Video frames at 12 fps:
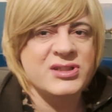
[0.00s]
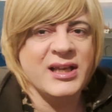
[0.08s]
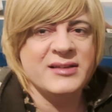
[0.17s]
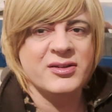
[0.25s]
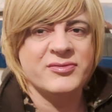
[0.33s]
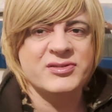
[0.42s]
the
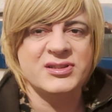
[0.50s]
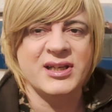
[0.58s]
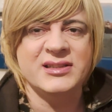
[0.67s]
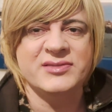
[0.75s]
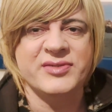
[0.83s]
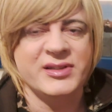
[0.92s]
end of
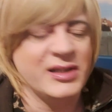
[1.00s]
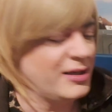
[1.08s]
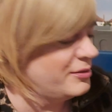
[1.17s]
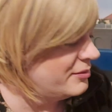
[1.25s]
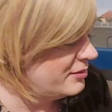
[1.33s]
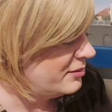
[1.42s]
today's
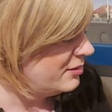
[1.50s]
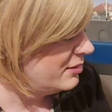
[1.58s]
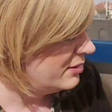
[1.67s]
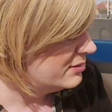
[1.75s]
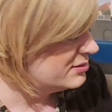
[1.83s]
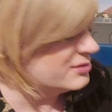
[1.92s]
video.
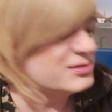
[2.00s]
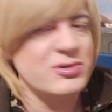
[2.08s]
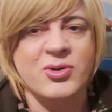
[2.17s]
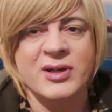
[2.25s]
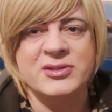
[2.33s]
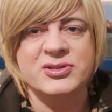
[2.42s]
So it's a
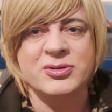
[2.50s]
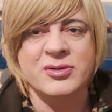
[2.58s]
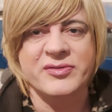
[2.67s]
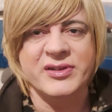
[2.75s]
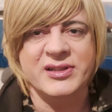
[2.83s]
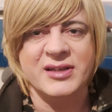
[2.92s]
quick,
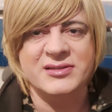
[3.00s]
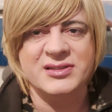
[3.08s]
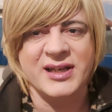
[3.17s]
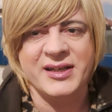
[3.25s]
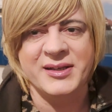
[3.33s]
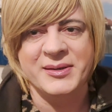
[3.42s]
short video
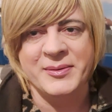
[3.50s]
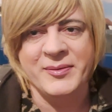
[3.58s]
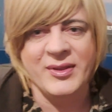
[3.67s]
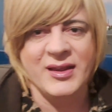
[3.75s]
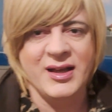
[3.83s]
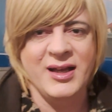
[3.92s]
today.
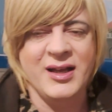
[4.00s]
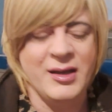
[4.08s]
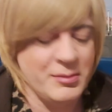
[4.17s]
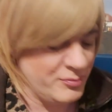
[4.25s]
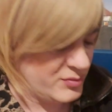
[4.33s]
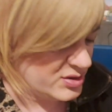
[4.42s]

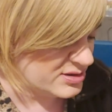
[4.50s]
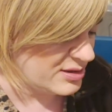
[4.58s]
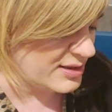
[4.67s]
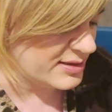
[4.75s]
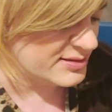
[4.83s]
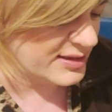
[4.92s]
So
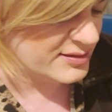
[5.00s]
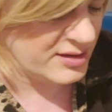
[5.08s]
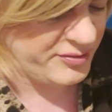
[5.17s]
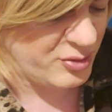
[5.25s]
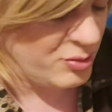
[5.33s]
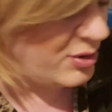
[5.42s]
like I said,
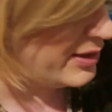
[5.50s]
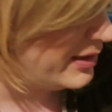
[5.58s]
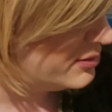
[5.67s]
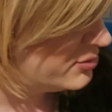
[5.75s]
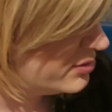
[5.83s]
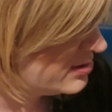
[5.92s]
if you are
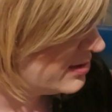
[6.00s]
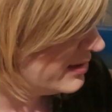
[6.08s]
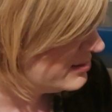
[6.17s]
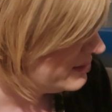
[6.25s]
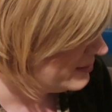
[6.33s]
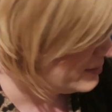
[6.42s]

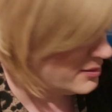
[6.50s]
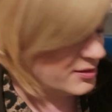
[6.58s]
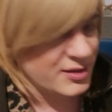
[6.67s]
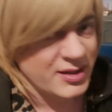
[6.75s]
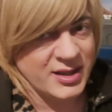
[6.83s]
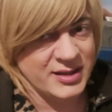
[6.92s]
interested
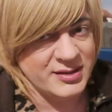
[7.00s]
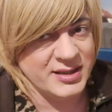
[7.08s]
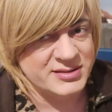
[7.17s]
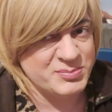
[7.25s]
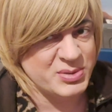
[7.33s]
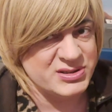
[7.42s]
in
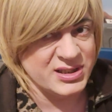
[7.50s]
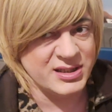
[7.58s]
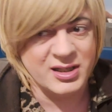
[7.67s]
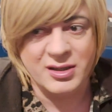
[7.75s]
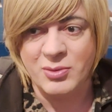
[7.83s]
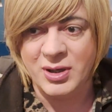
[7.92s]
this
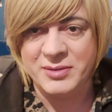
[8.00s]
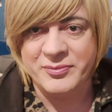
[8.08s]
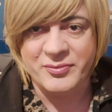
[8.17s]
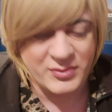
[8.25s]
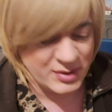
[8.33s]
particular one,